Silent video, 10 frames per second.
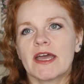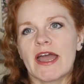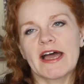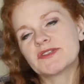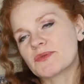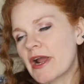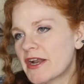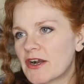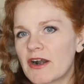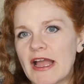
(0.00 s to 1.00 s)
as a
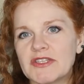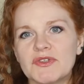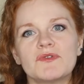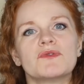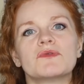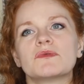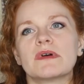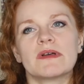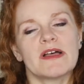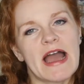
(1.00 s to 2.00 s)
writer, I do
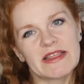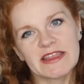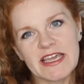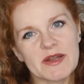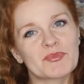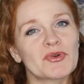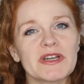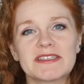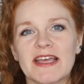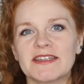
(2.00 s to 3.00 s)
lead a
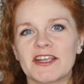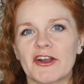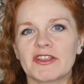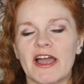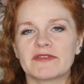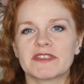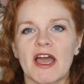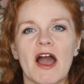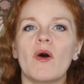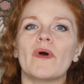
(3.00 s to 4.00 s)
pretty sedentary
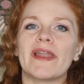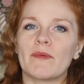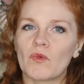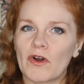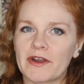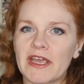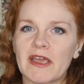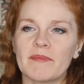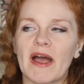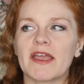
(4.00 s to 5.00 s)
lifestyle when I'm
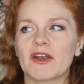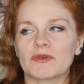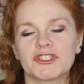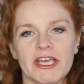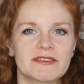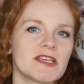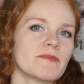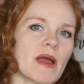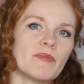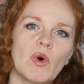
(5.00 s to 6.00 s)
working, but you know, chasing
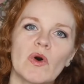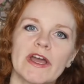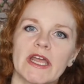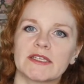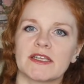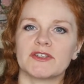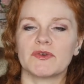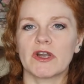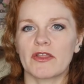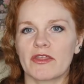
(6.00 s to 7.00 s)
my boys and
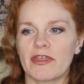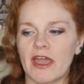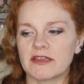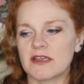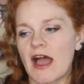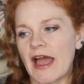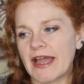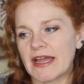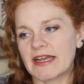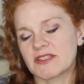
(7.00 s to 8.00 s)
doing all the things,
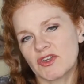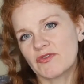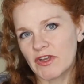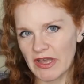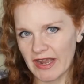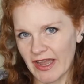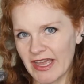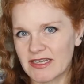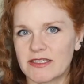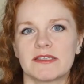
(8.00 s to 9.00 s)
I still feel like I
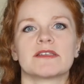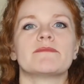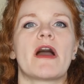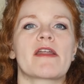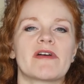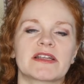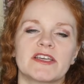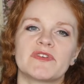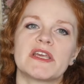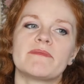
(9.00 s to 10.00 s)
get a decent amount of
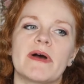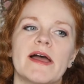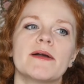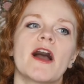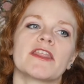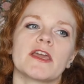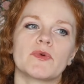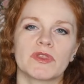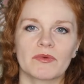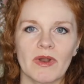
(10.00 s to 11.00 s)
activity, but I think
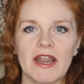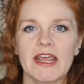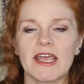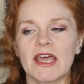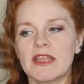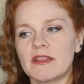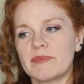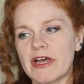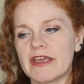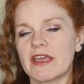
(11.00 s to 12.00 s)
with the running and then the
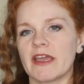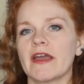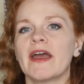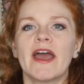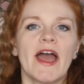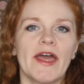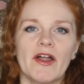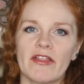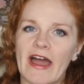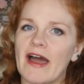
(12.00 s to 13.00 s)
planking and
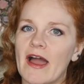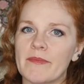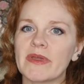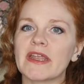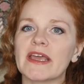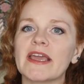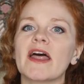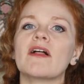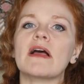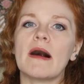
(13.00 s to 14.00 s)
all that, I'm gonna
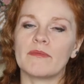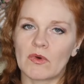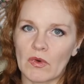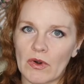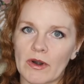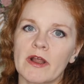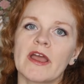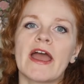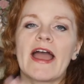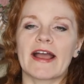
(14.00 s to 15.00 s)
get a lot more
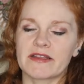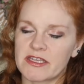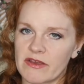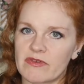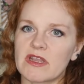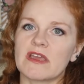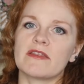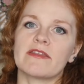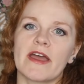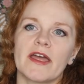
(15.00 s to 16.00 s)
activity
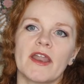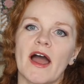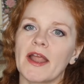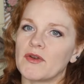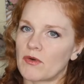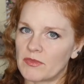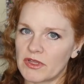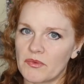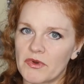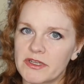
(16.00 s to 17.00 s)
than I
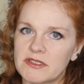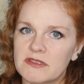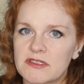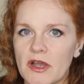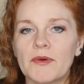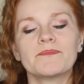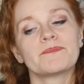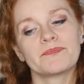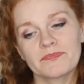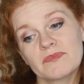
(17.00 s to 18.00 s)
normally would. So
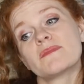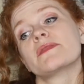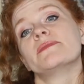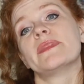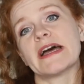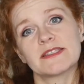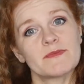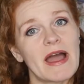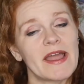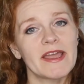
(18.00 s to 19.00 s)
that's
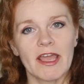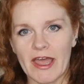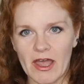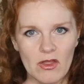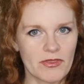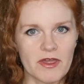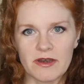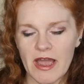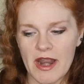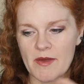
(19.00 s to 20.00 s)
my health
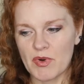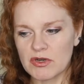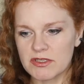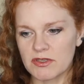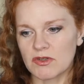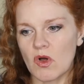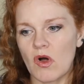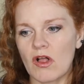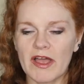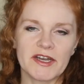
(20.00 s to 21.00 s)
and kind of personal
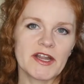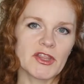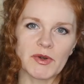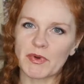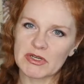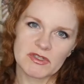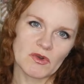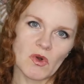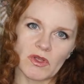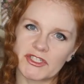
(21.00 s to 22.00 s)
goal. And another personal
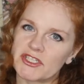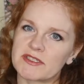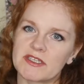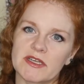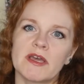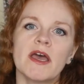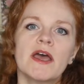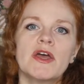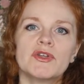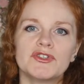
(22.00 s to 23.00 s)
goal is just to
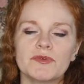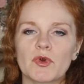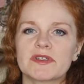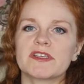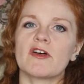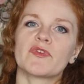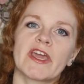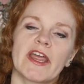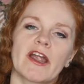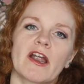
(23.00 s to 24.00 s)
do more
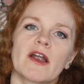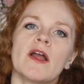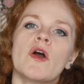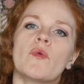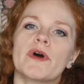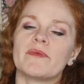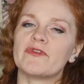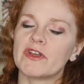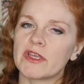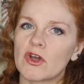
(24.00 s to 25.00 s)
self-care when I'm
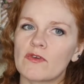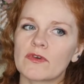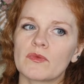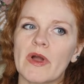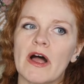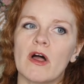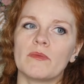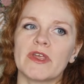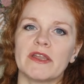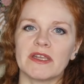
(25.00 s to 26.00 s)
feeling
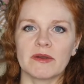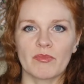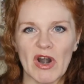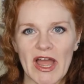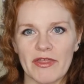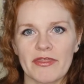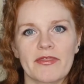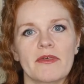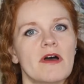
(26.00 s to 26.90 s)
overwhelmed and need a breath.